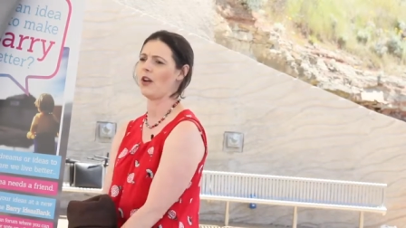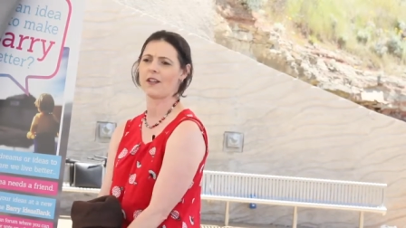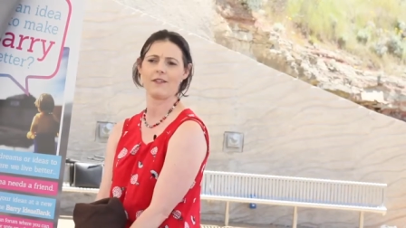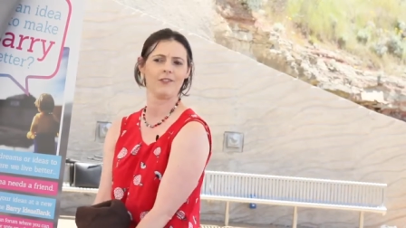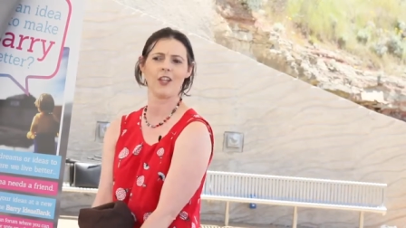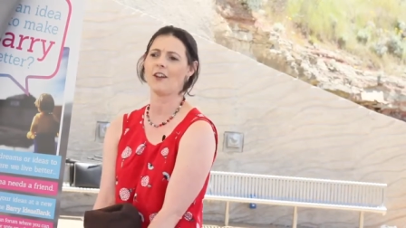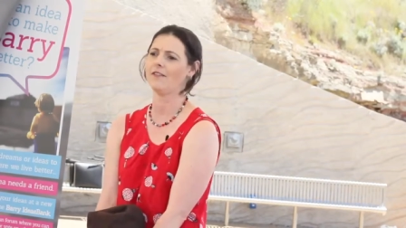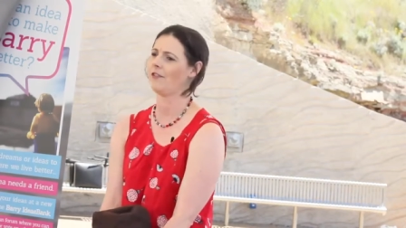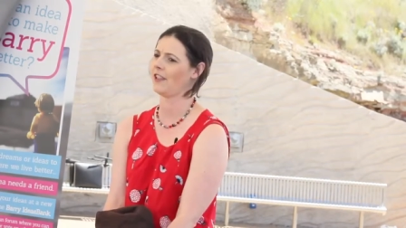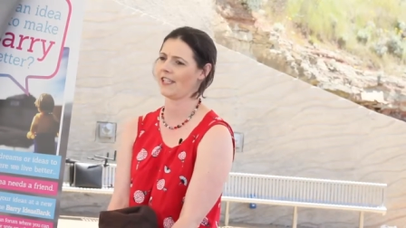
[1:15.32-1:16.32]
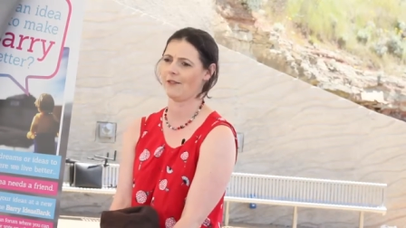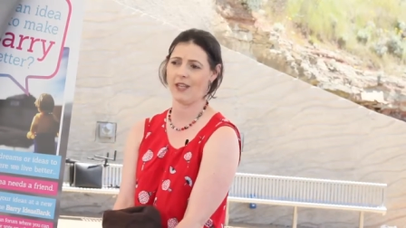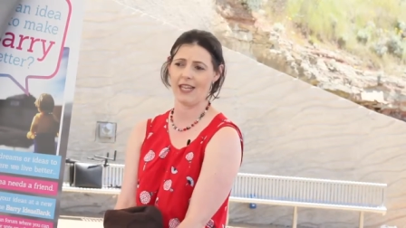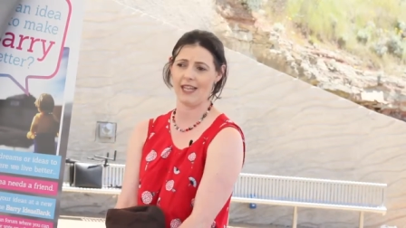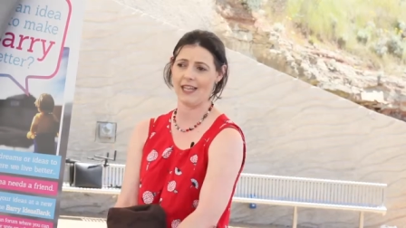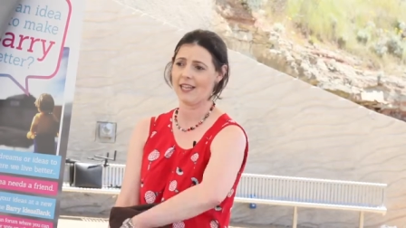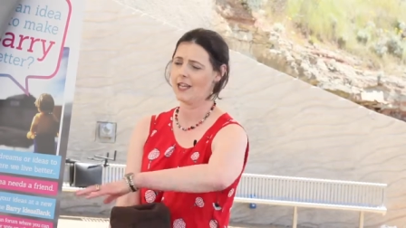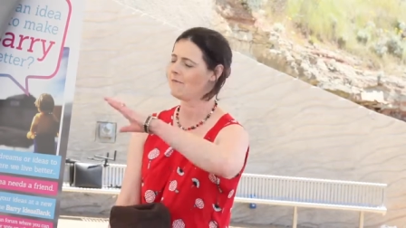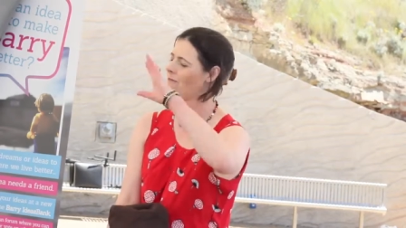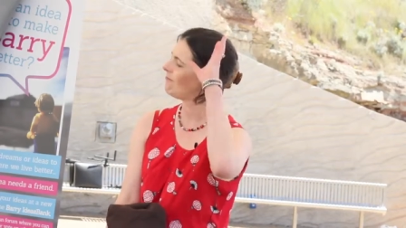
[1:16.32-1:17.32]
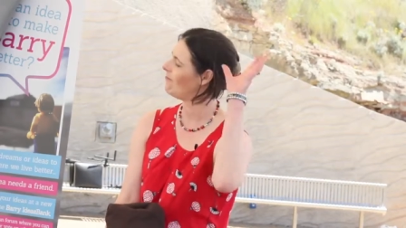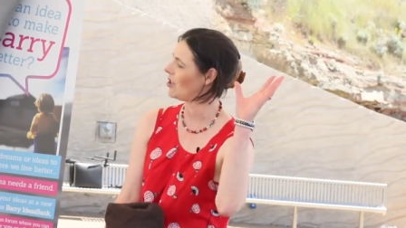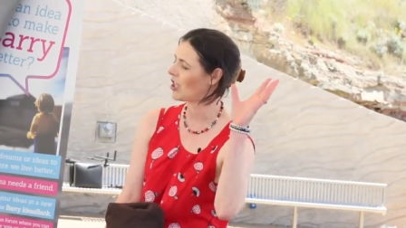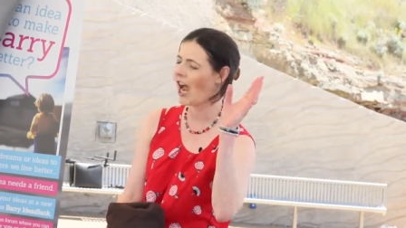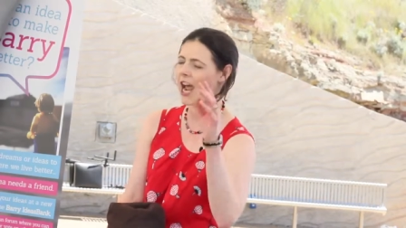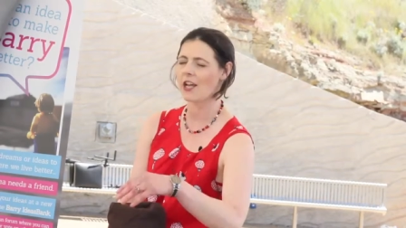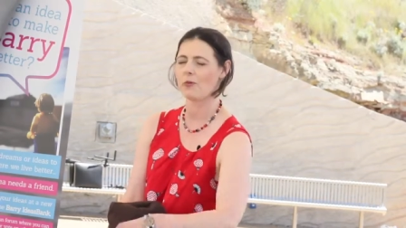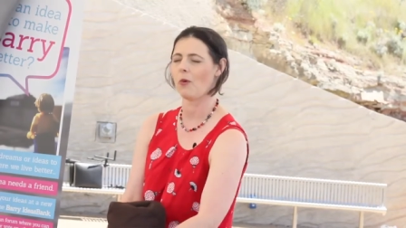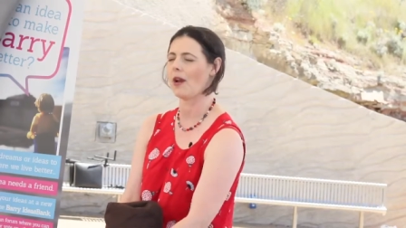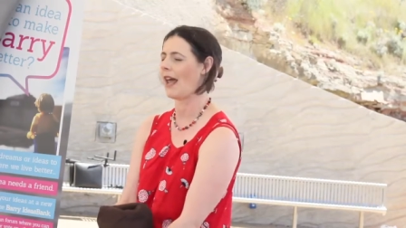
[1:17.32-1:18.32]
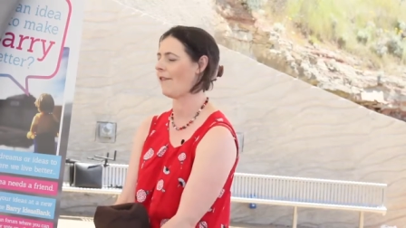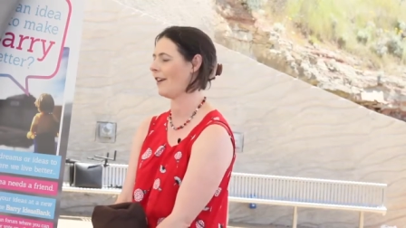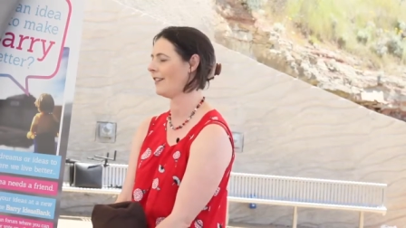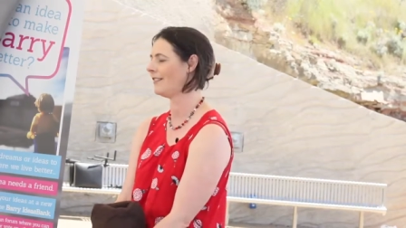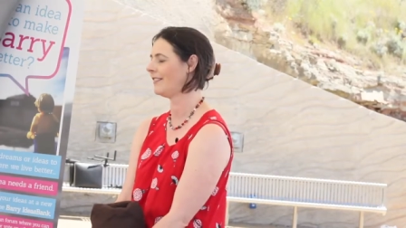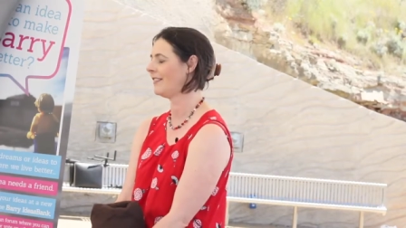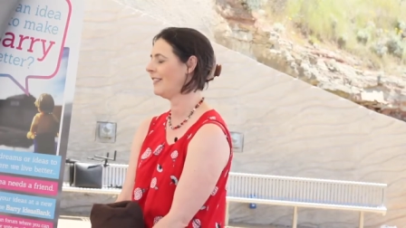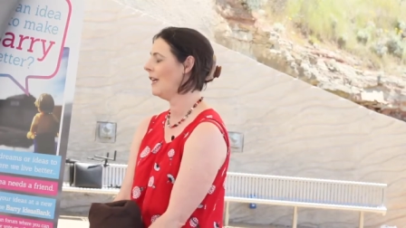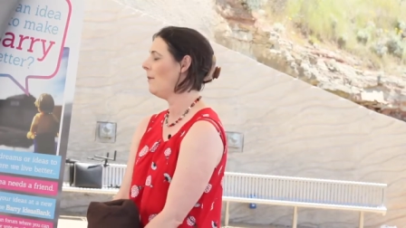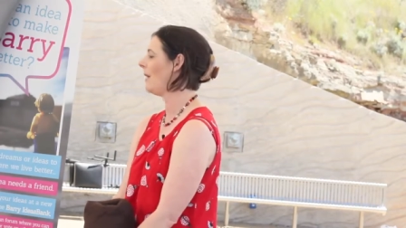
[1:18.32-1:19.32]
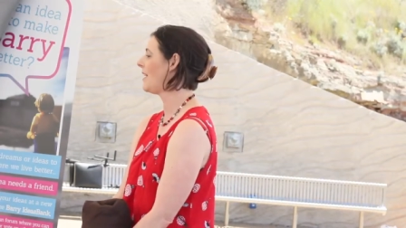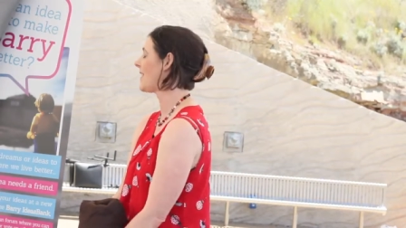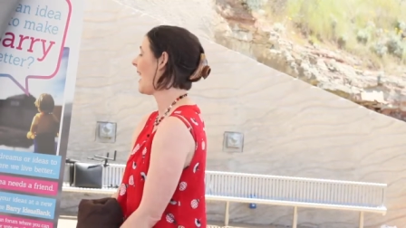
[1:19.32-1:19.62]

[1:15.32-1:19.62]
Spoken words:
work, done for the year, retired, whatever. Because